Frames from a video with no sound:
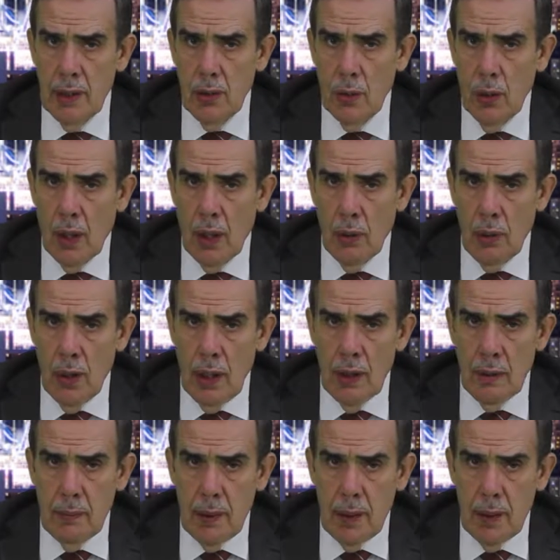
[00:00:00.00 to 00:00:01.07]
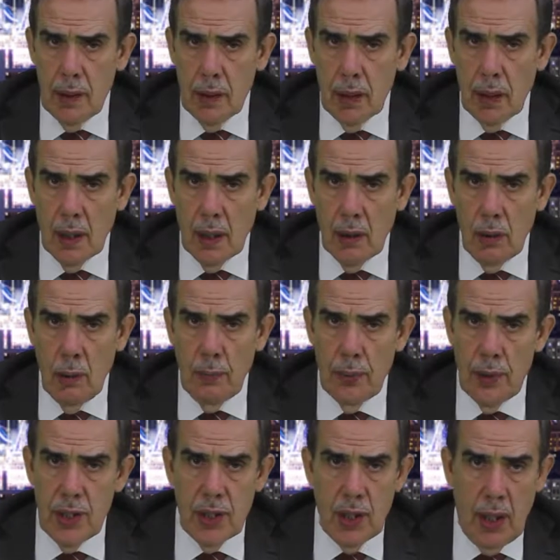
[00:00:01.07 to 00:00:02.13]
to our enemy are
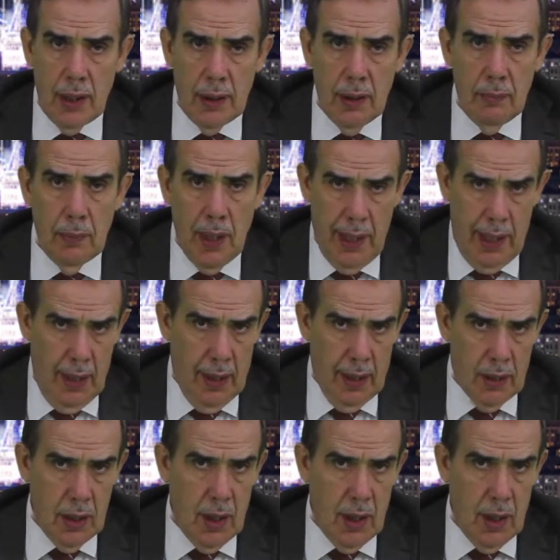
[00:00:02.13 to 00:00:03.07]
appreciated by us.